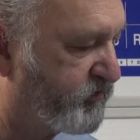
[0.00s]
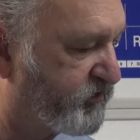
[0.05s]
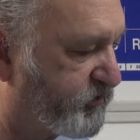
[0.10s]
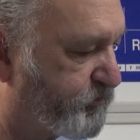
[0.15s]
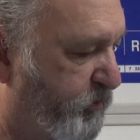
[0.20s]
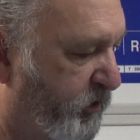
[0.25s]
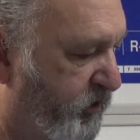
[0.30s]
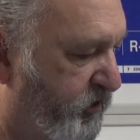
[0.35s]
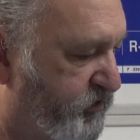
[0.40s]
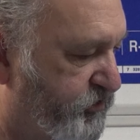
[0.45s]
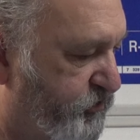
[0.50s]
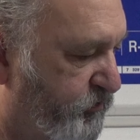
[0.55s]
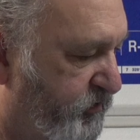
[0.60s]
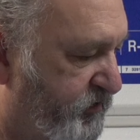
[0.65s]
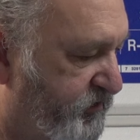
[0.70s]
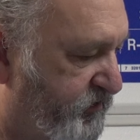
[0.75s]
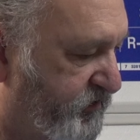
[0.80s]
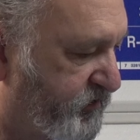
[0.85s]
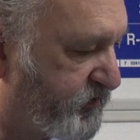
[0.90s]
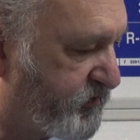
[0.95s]
spiritual
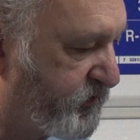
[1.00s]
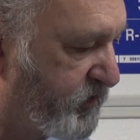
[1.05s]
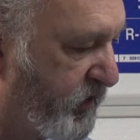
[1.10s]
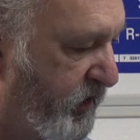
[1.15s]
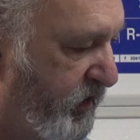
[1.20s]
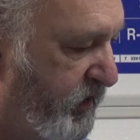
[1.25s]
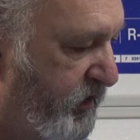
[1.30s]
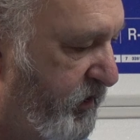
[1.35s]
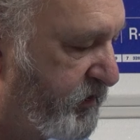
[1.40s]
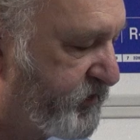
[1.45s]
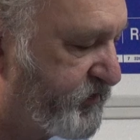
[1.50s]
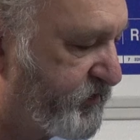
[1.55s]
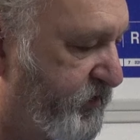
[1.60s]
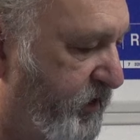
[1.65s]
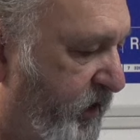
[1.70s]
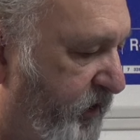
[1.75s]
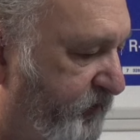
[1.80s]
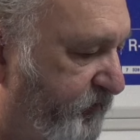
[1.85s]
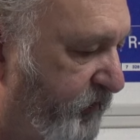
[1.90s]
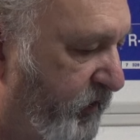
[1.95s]

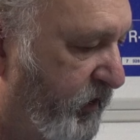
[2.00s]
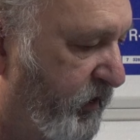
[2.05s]
stuff.